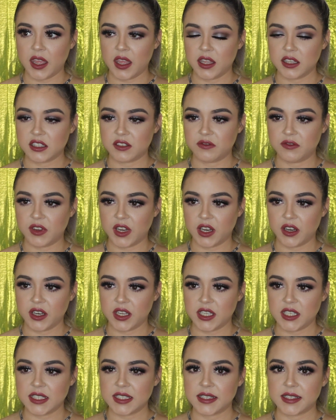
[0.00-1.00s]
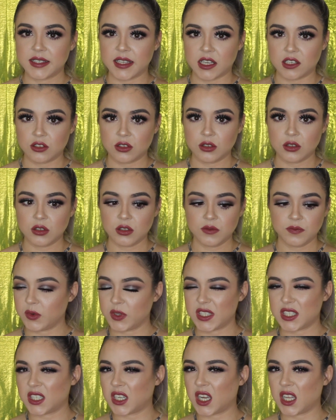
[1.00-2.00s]
It's very subtle, so
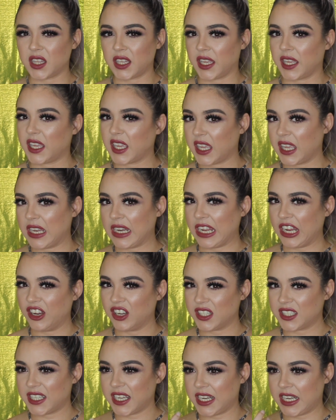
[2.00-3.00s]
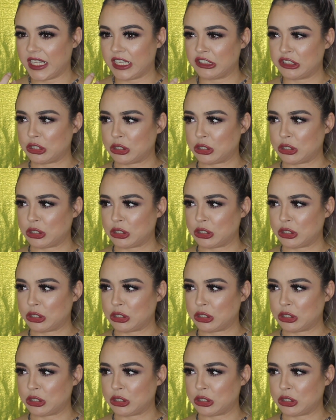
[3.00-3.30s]
it's not like an irritating,